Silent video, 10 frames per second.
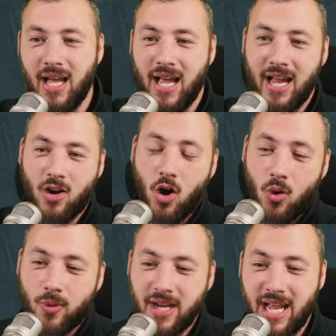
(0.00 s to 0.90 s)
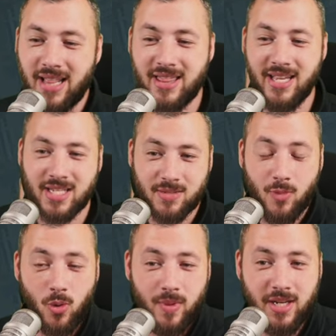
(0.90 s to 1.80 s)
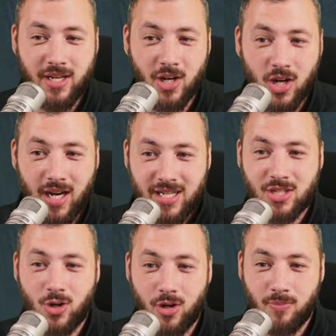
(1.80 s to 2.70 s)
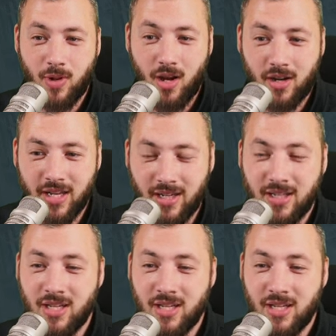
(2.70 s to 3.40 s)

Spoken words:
And already at this moment here, I started blocking.